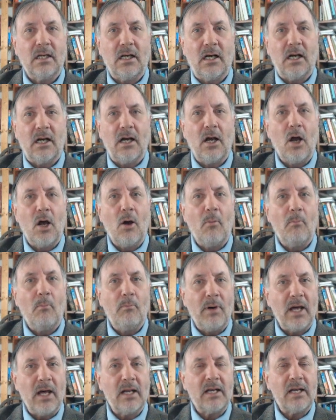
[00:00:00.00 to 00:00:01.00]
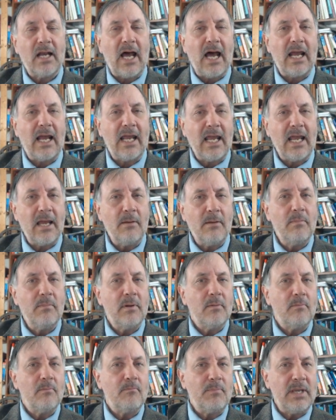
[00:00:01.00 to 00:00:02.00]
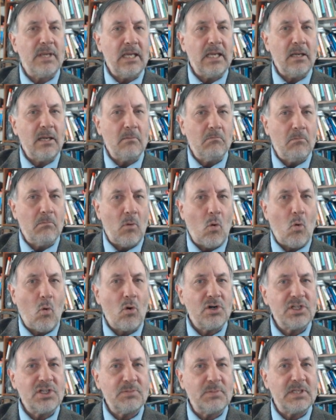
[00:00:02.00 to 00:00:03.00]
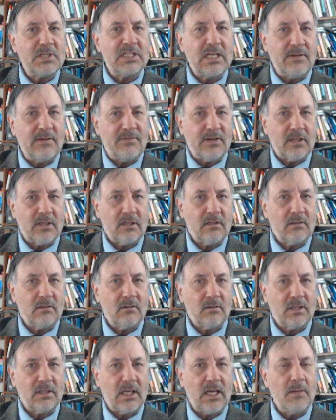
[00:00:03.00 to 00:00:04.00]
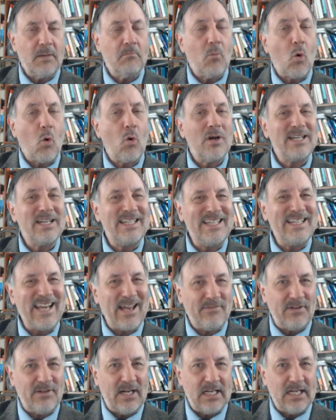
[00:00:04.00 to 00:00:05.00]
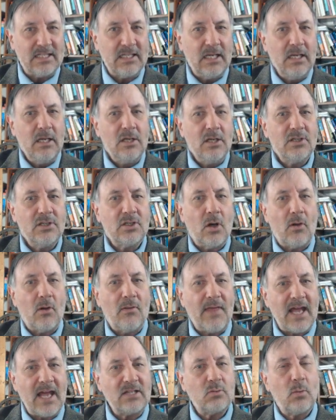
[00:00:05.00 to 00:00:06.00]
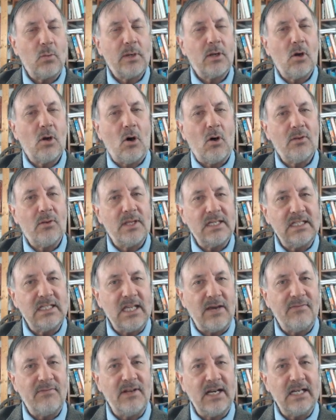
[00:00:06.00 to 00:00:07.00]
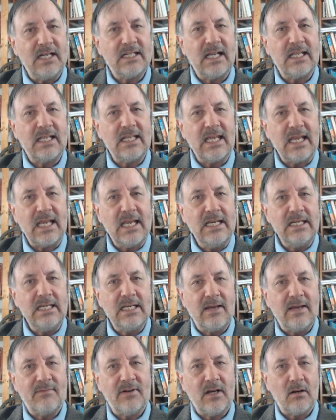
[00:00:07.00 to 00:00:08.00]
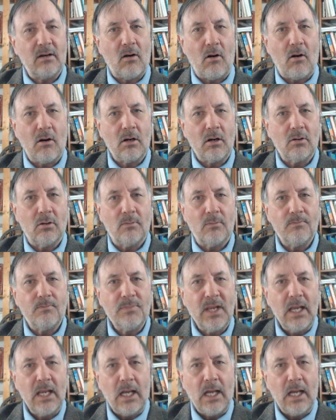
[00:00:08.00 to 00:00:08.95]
Uh, but I am being more specific, okay, more definite. So that's what we call the definite and the indefinite article.